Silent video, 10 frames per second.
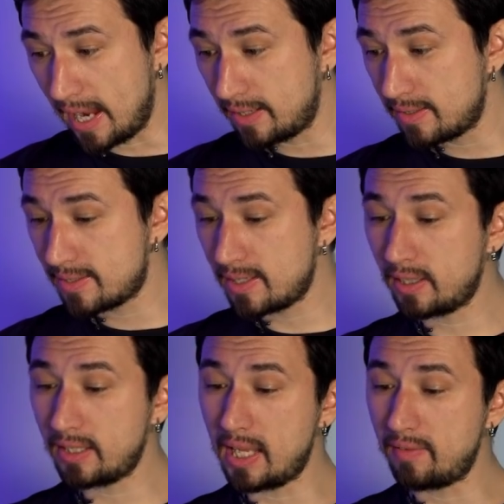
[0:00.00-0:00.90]
and it's
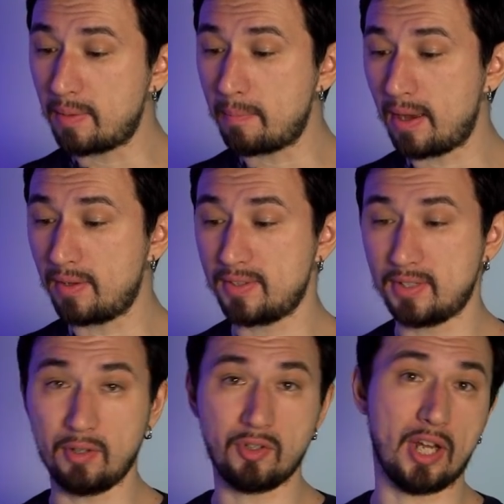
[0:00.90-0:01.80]
not even about
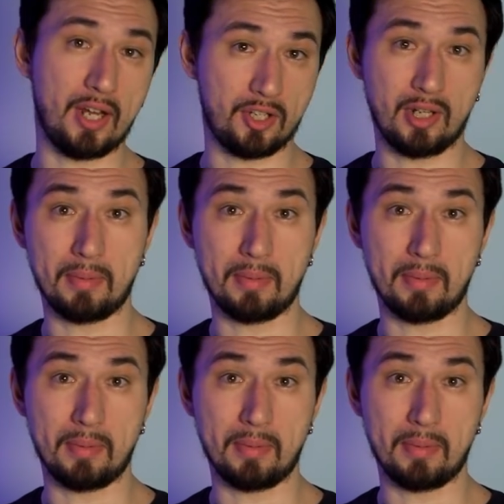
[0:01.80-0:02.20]
search engine